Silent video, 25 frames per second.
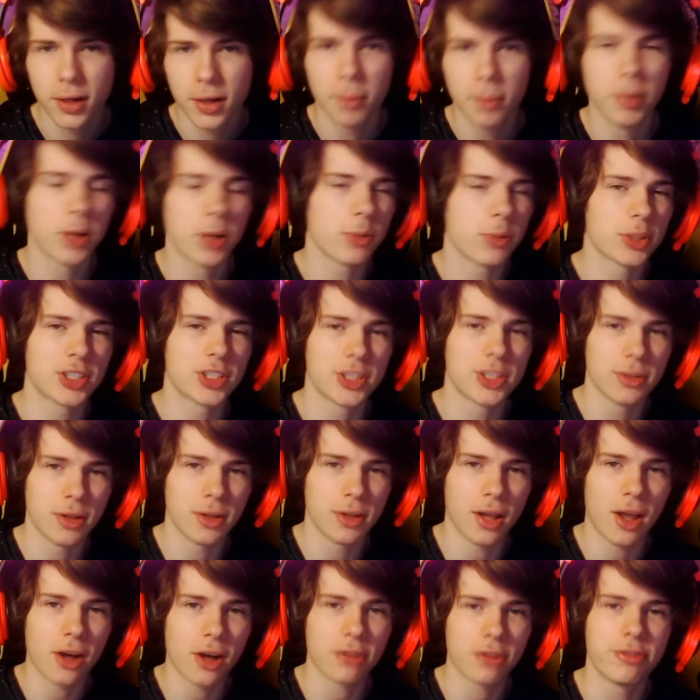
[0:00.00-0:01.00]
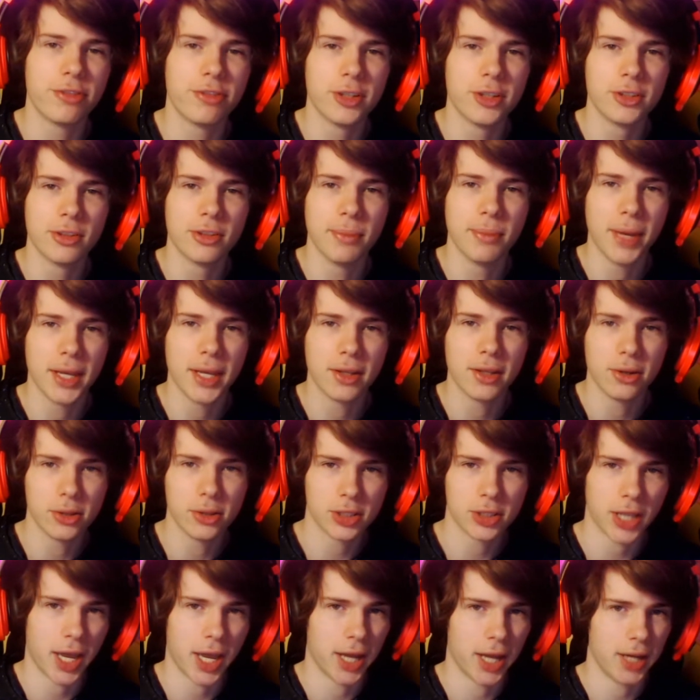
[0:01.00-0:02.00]
But it was still a lot of fun to make
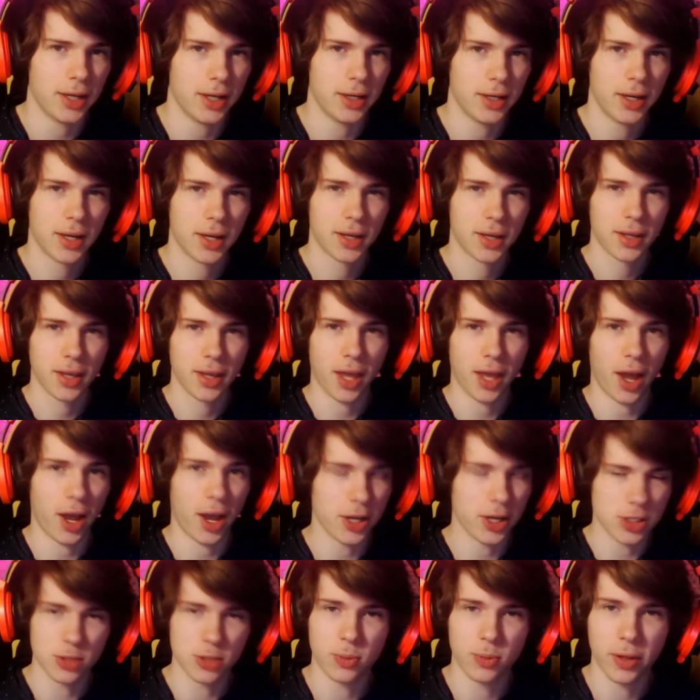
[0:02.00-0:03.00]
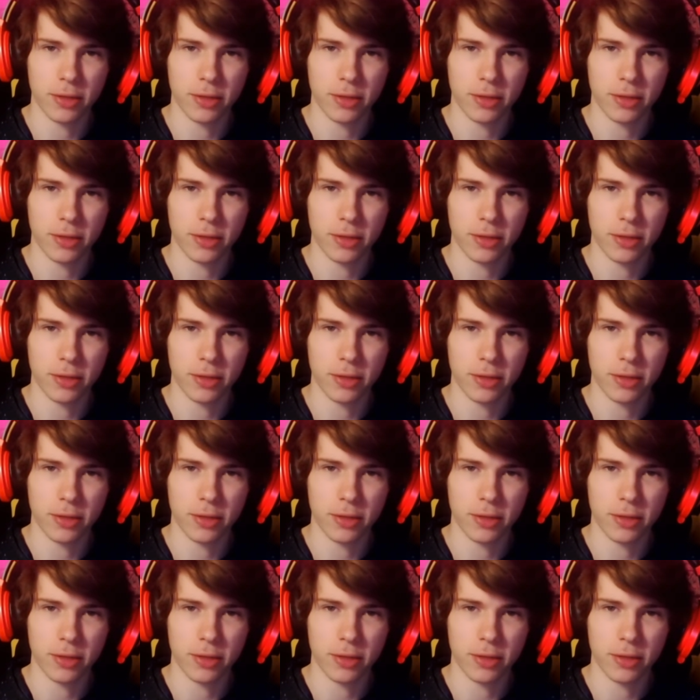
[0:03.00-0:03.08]
those, and I just went